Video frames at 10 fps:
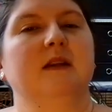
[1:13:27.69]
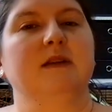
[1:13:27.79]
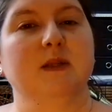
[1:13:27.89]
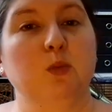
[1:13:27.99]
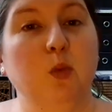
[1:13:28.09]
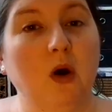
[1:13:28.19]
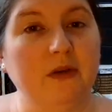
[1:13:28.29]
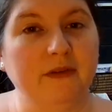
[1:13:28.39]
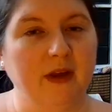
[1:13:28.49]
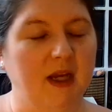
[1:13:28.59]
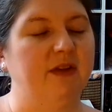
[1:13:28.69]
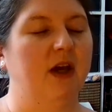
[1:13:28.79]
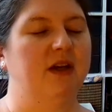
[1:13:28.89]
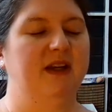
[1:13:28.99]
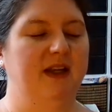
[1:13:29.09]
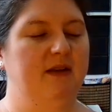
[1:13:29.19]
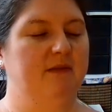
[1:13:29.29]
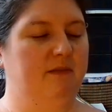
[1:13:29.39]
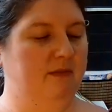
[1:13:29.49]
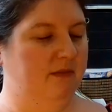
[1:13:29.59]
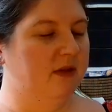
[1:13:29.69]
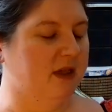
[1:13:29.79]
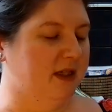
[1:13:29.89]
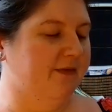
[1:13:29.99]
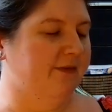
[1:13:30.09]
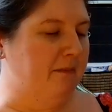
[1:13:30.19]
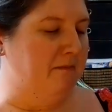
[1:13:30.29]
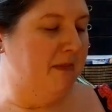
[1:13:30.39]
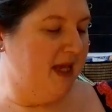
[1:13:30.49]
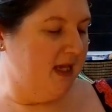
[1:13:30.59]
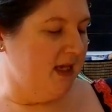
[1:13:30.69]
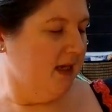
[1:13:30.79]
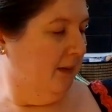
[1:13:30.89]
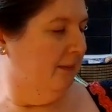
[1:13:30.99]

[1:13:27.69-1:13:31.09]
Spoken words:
There's one skein of yarn in here that is for me.